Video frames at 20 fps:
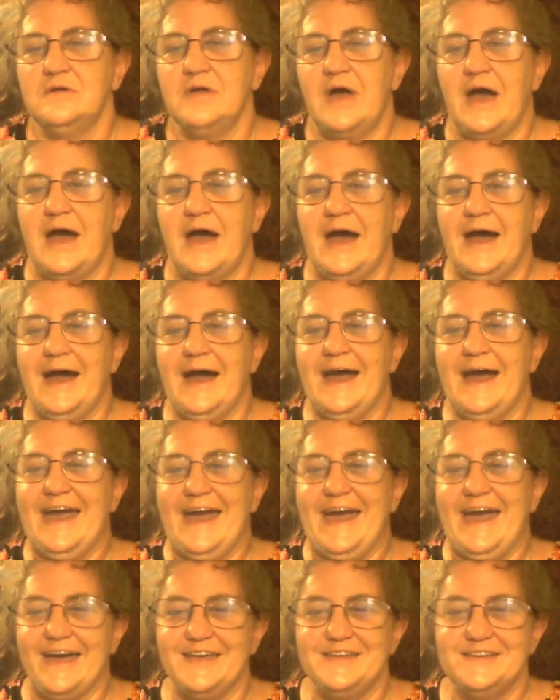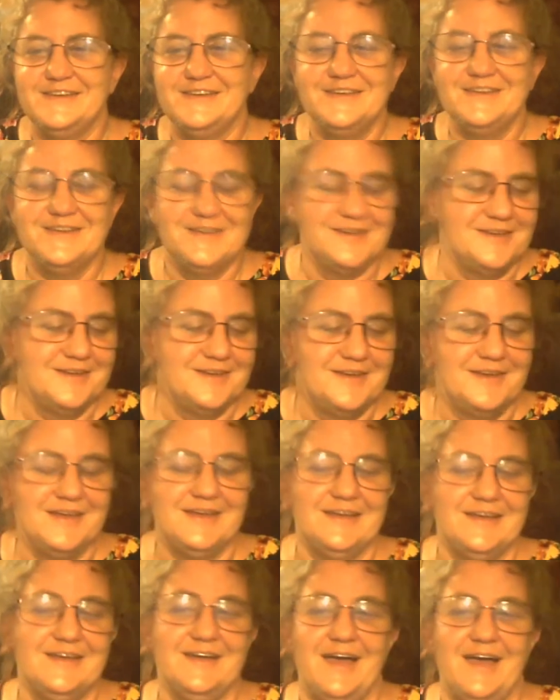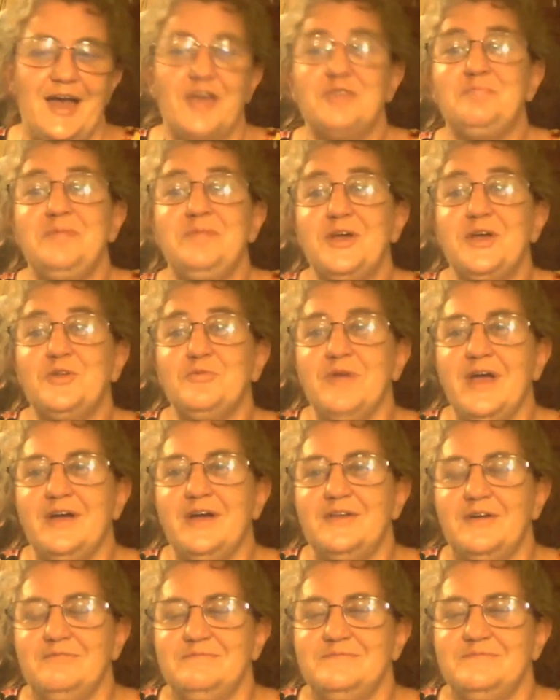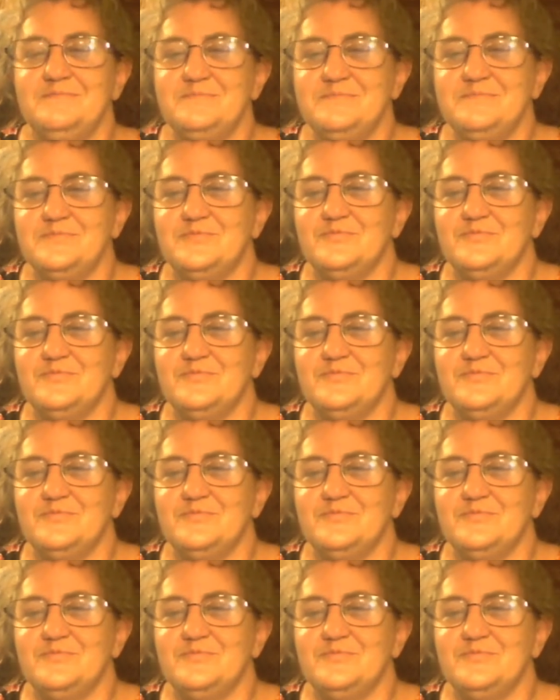Aha! I was playing around